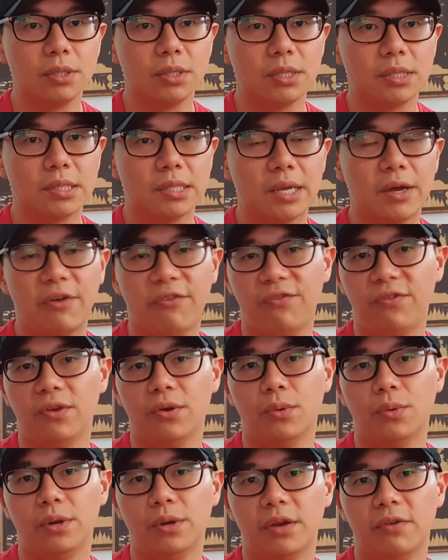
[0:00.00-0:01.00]
This is how I feel
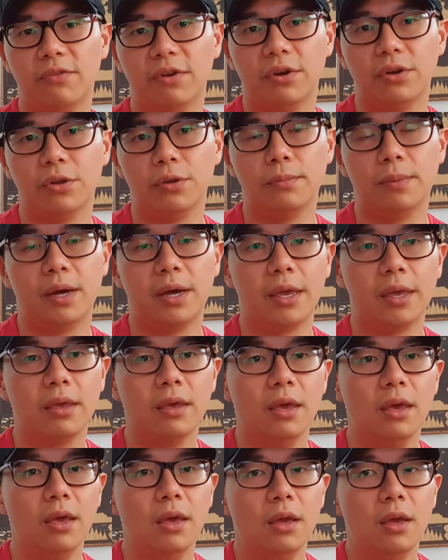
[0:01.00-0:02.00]
whenever I do my
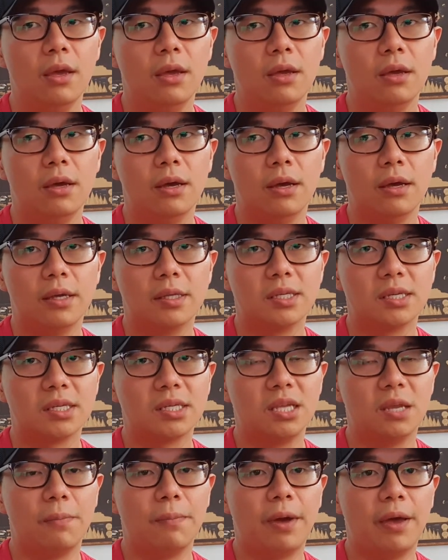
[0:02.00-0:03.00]

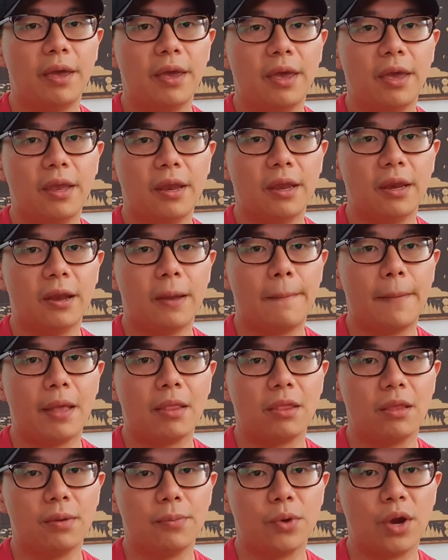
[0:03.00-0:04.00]
16x8 and I'm at
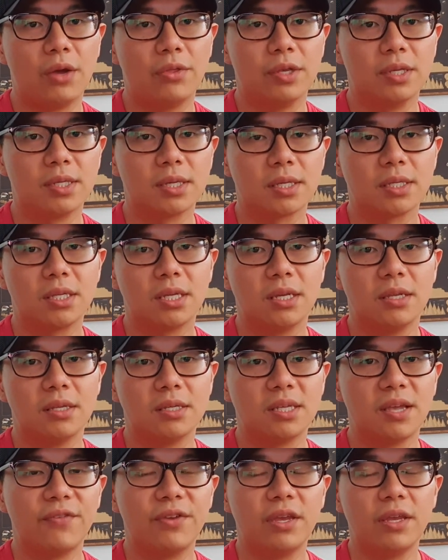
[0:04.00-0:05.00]
around the 16 to
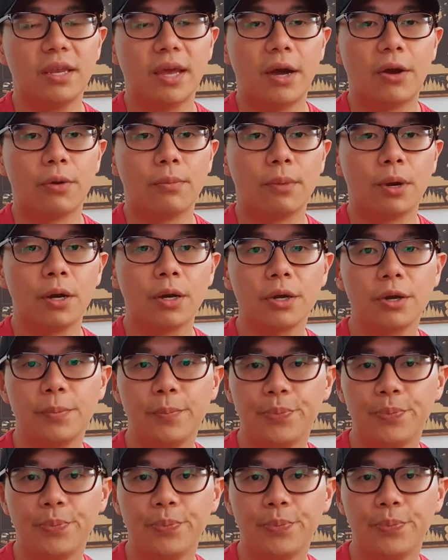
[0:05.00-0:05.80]
17 hour mark.